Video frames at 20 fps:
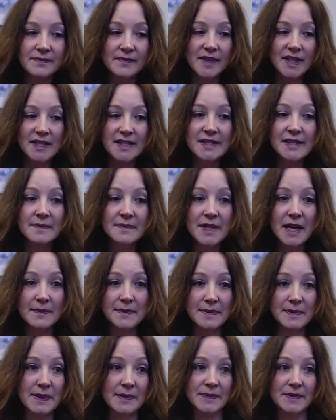Sometimes
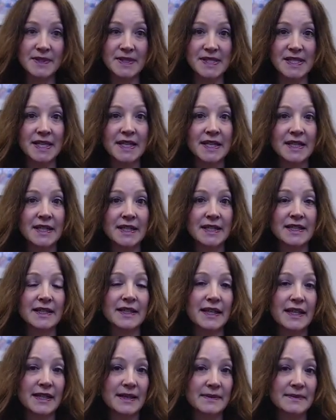people's
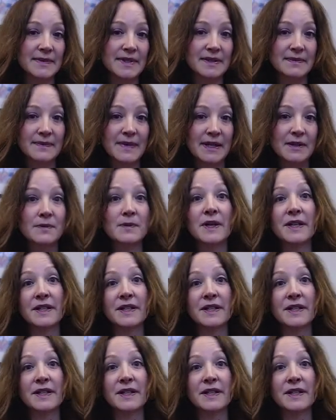claims make one